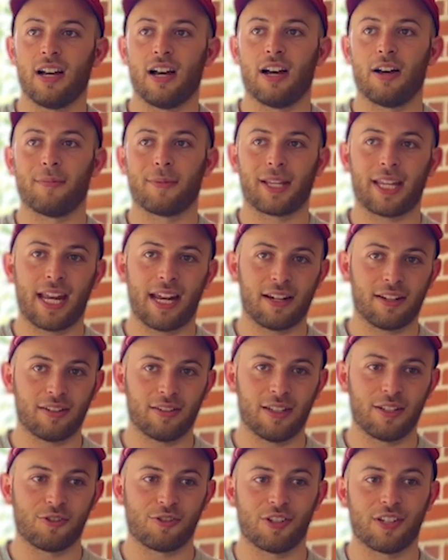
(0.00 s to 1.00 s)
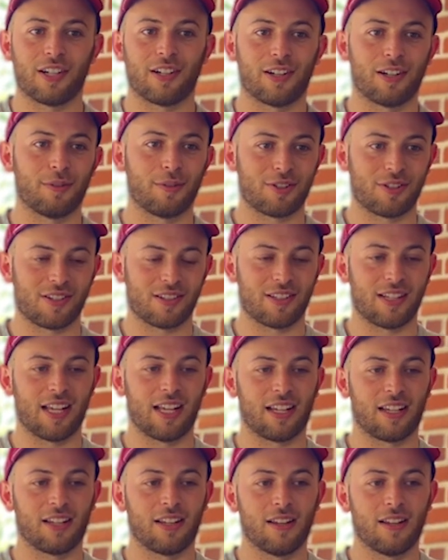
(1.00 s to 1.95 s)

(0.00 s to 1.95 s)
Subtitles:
mechanical engineering, which is like